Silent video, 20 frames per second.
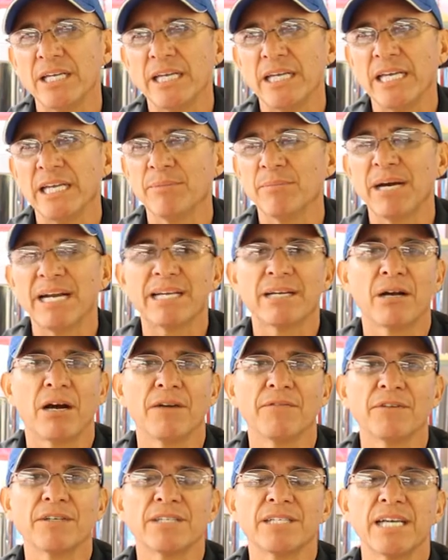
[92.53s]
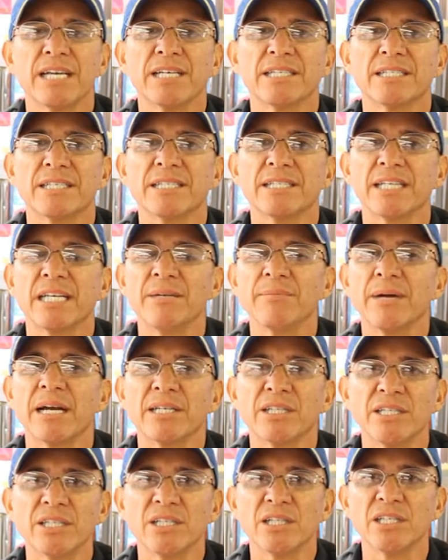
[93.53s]
In my conversations and in my
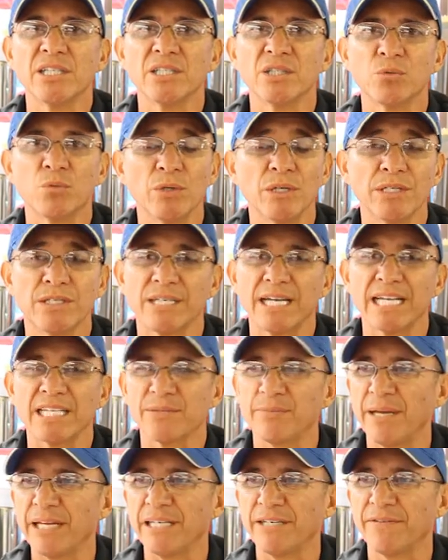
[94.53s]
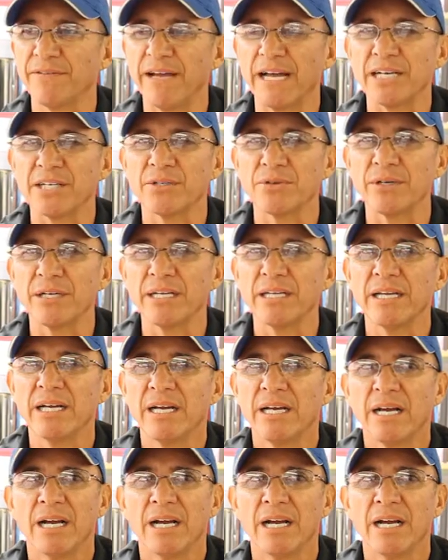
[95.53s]
dealings with Schantz Manufacturing,